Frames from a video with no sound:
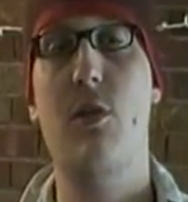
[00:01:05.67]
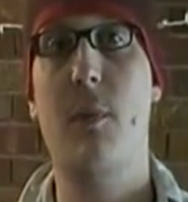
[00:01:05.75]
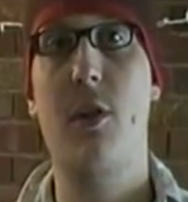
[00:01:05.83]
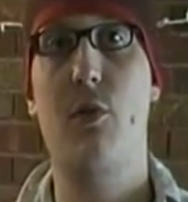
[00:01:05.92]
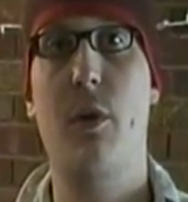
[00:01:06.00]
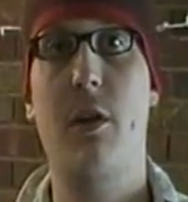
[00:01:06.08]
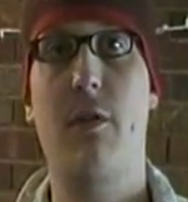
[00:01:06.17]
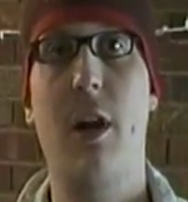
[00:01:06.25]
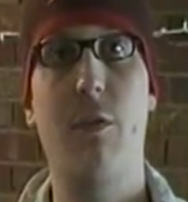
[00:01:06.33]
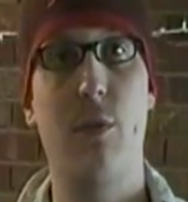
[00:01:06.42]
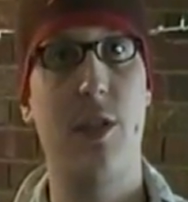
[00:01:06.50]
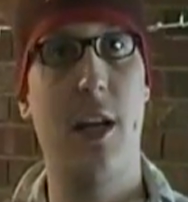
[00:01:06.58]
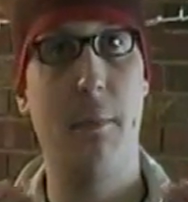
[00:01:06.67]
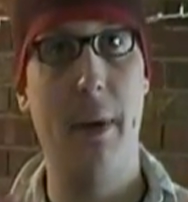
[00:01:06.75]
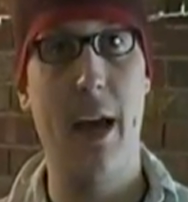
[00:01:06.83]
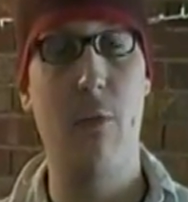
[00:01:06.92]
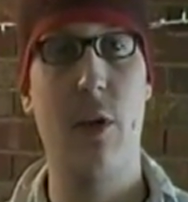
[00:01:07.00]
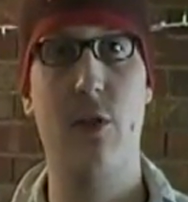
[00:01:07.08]
WrestleMania 25 was not a
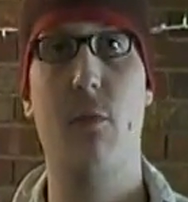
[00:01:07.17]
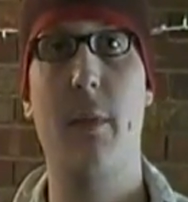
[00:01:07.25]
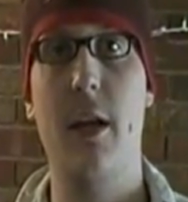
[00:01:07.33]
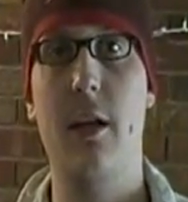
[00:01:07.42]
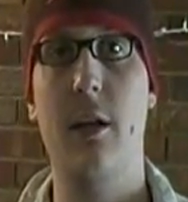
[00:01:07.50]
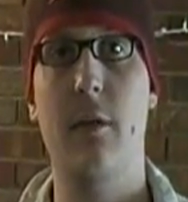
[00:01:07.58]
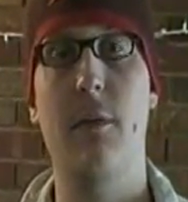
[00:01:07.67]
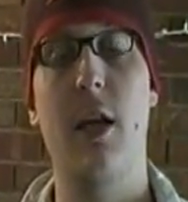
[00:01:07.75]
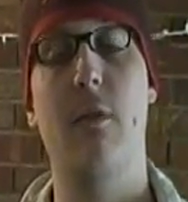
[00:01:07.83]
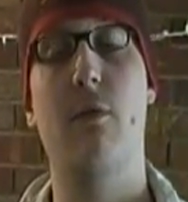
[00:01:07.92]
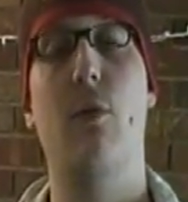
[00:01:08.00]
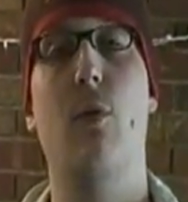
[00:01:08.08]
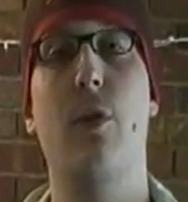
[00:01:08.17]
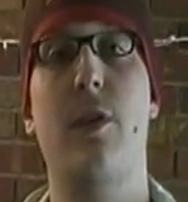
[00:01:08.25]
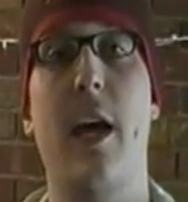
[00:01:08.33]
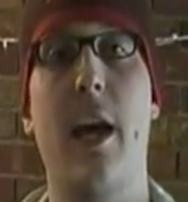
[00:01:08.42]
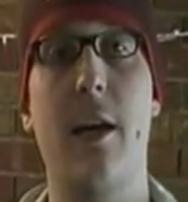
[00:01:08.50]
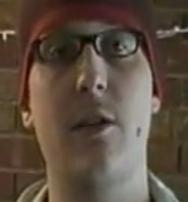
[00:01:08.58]
bad WrestleMania. It of
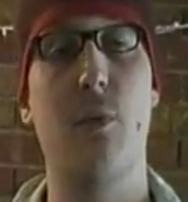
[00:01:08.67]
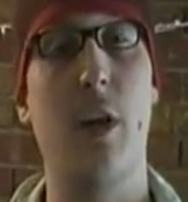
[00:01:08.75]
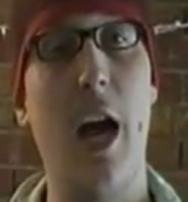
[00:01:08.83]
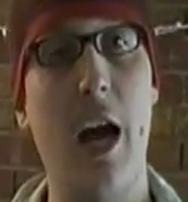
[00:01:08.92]
course has